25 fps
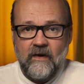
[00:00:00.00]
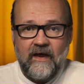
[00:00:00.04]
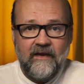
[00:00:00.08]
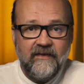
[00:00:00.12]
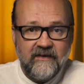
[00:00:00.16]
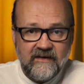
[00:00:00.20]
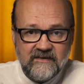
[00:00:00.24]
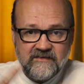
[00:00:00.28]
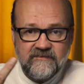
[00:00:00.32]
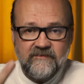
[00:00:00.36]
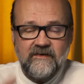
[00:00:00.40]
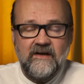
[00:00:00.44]
and
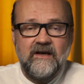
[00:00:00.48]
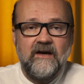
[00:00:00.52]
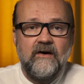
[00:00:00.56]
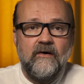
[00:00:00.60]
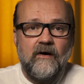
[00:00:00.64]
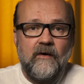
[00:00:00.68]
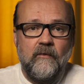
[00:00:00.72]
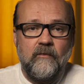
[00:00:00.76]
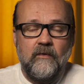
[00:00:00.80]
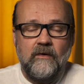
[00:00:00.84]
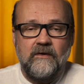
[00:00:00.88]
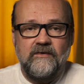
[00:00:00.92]
this video
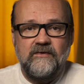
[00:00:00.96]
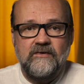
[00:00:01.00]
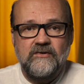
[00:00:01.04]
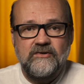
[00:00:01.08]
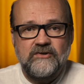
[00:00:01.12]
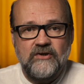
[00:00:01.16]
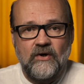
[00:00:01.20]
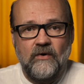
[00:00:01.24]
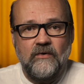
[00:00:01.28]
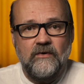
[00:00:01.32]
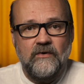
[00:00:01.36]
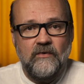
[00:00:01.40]
I will
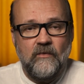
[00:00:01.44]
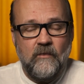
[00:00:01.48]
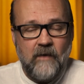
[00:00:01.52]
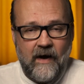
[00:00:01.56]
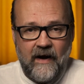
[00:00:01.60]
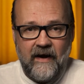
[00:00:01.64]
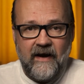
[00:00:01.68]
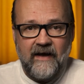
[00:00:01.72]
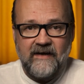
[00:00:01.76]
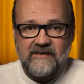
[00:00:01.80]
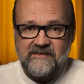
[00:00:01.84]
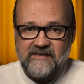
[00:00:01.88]
show you
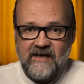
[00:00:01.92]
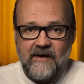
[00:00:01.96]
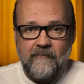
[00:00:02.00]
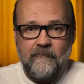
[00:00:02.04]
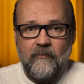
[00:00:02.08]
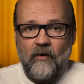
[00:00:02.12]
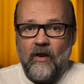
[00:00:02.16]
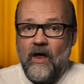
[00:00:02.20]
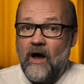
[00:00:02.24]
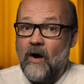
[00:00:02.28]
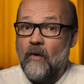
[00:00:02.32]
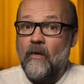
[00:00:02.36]
one
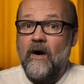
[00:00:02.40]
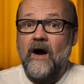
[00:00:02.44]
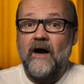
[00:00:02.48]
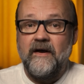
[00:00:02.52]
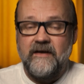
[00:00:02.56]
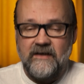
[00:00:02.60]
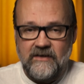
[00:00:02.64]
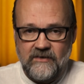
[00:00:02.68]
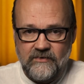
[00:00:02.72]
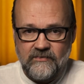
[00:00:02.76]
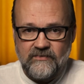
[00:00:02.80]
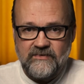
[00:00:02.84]
example how I
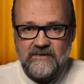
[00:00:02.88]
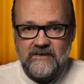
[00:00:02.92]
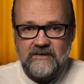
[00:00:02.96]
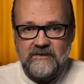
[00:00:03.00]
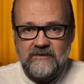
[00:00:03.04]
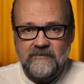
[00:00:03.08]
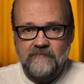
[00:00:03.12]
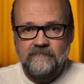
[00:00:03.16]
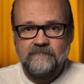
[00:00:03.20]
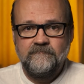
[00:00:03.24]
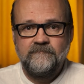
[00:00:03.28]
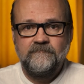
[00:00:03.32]
use
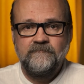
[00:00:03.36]
it.